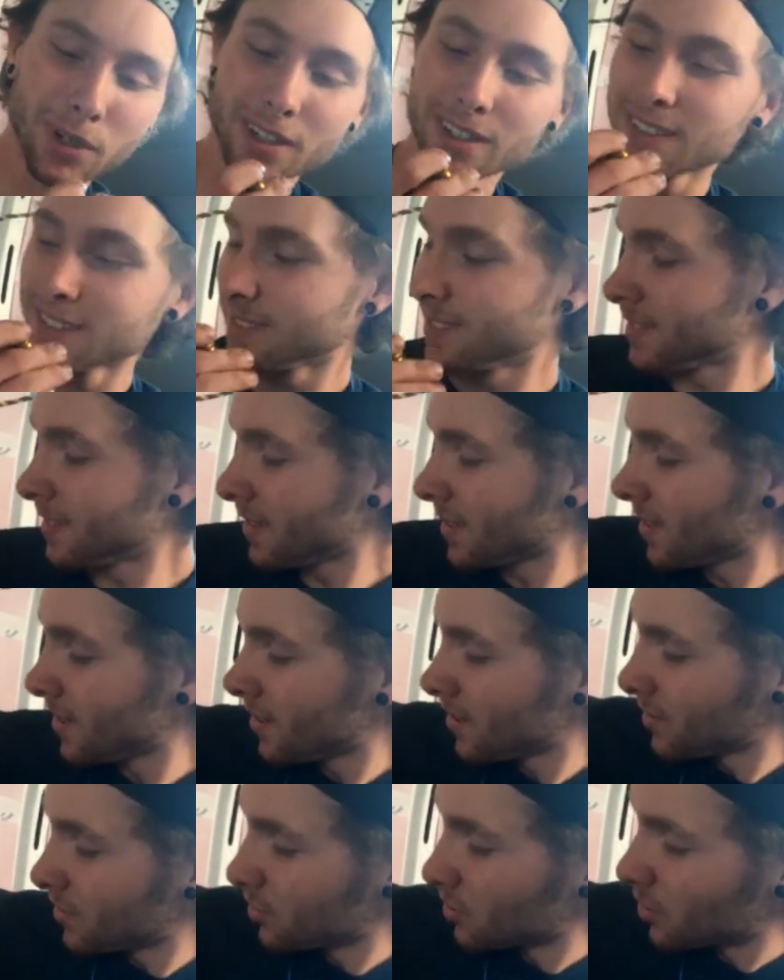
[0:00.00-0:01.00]
work,
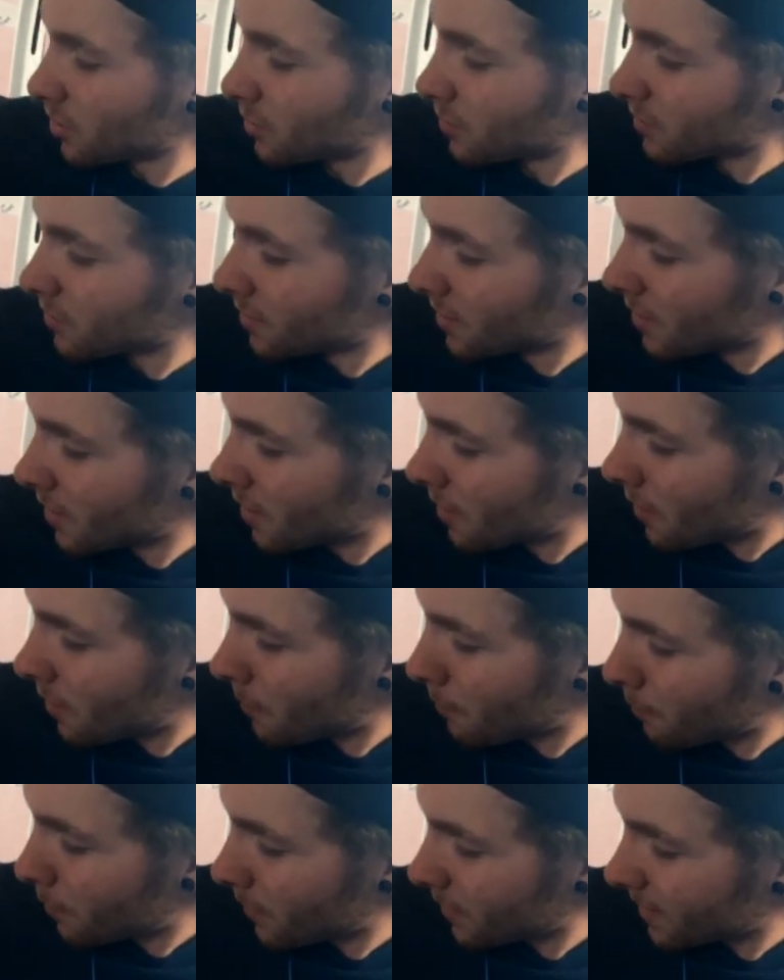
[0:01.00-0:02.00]
you just
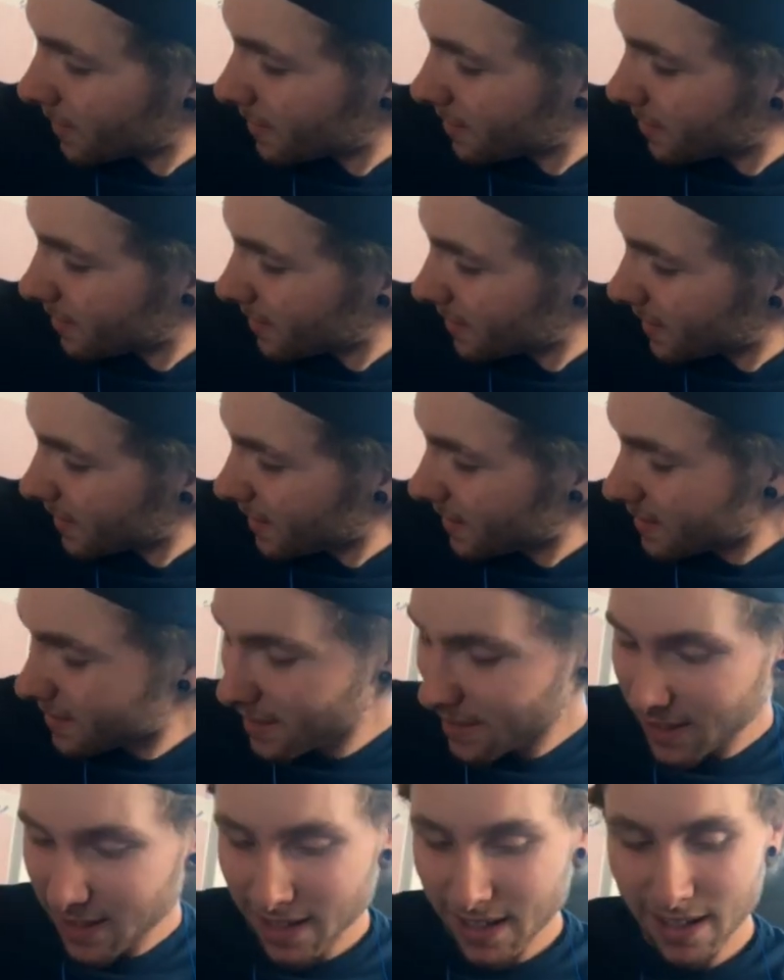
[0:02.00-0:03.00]
put these
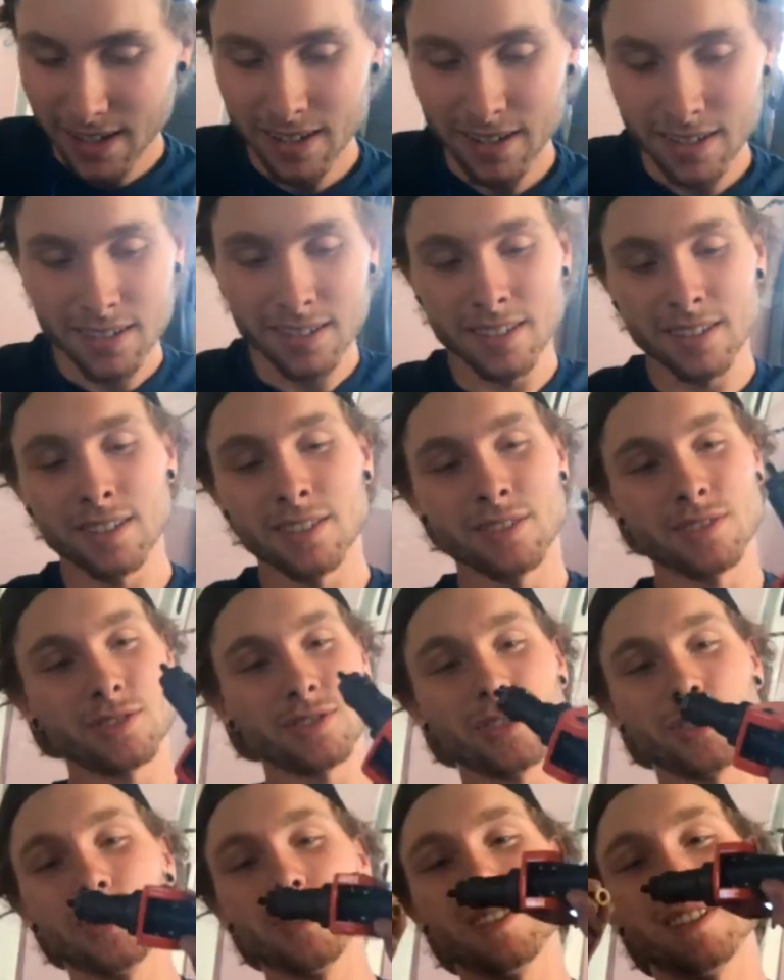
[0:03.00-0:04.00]
in there,
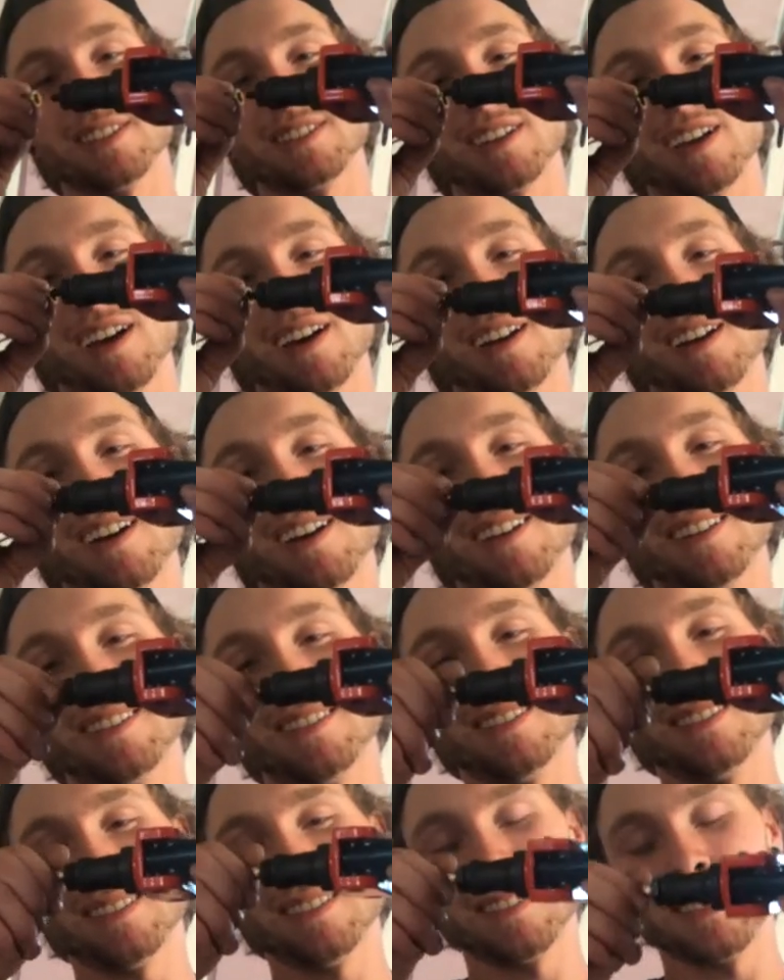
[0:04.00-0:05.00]
screw this gun on,